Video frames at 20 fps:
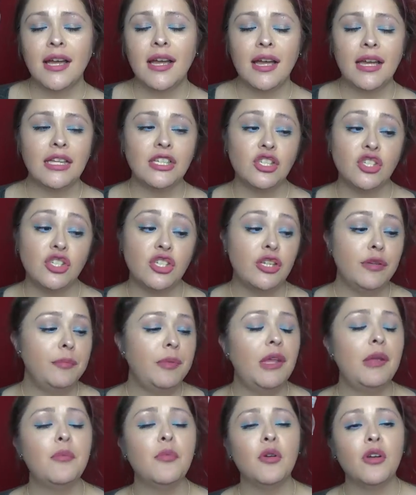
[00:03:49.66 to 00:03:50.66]
It should
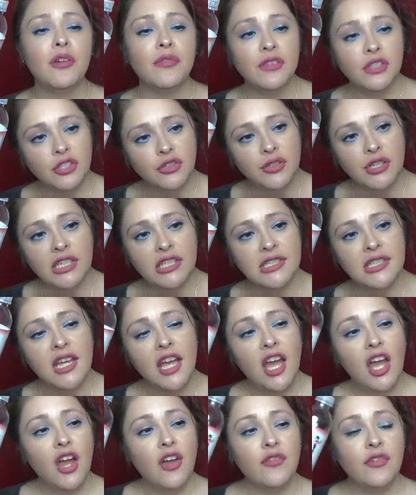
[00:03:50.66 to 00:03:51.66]
be more of a treat.
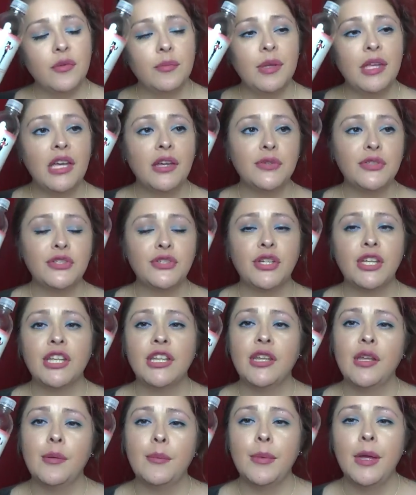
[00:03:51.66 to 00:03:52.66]
For me, I was
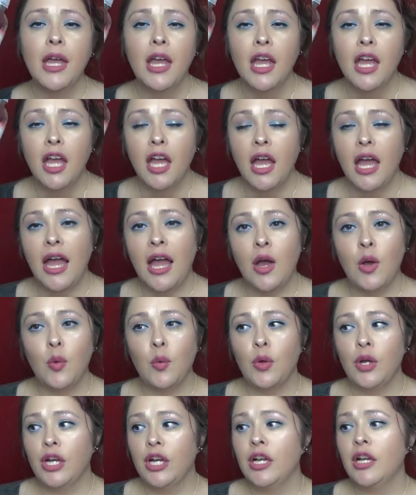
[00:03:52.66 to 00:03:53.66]
drinking them at
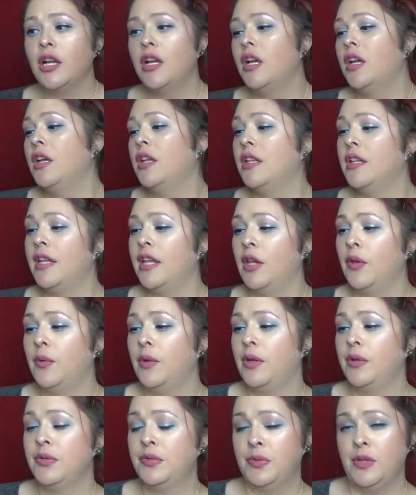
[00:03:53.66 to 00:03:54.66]
work, like when
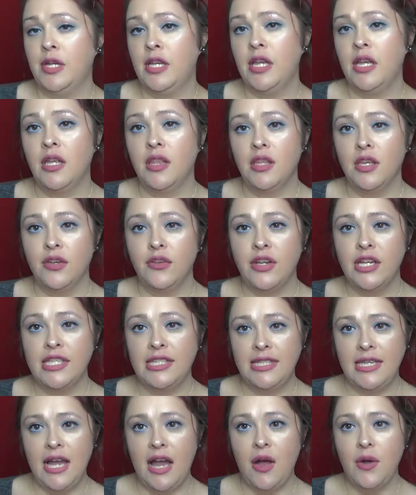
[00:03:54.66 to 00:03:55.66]
I was working the
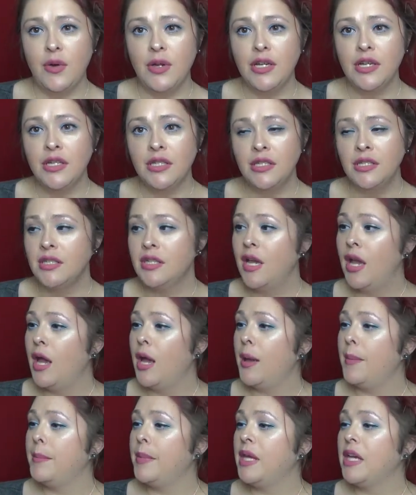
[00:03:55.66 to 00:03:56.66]
crazy hours,
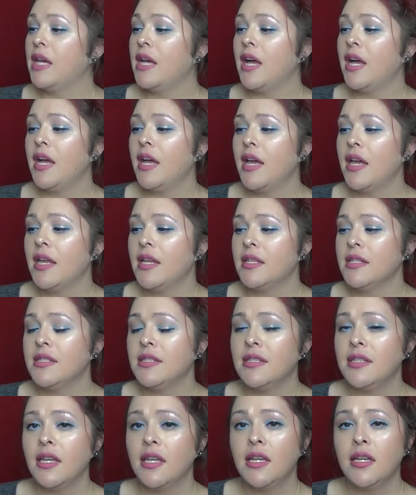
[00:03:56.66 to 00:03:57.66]

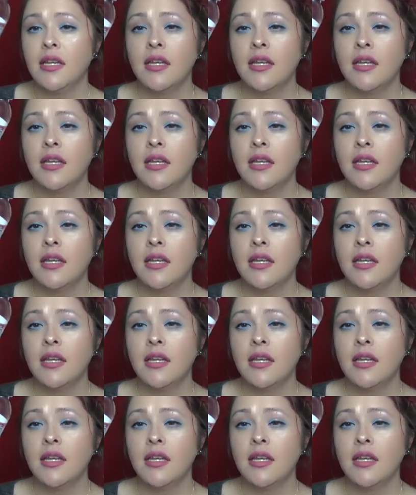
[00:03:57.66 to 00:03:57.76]
because